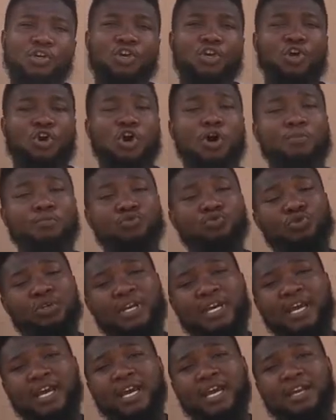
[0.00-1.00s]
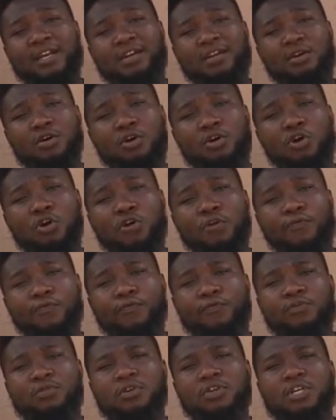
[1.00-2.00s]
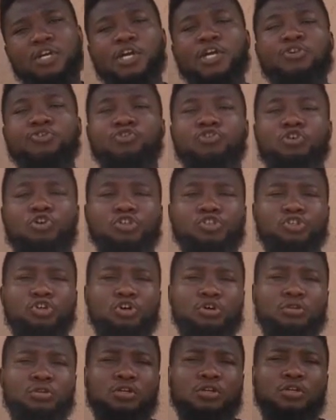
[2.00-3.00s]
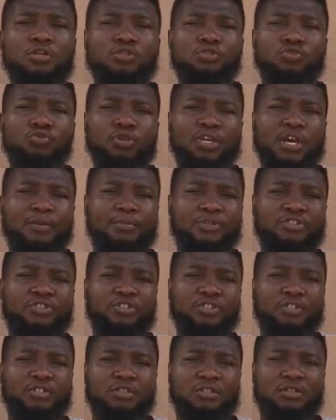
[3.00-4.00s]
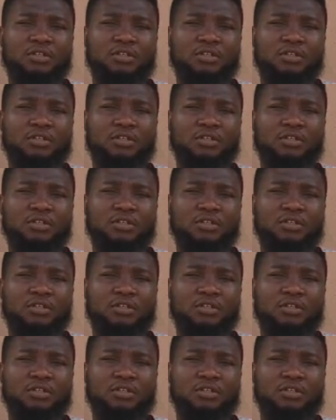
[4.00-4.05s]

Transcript: Come to the end of introduction to chemistry.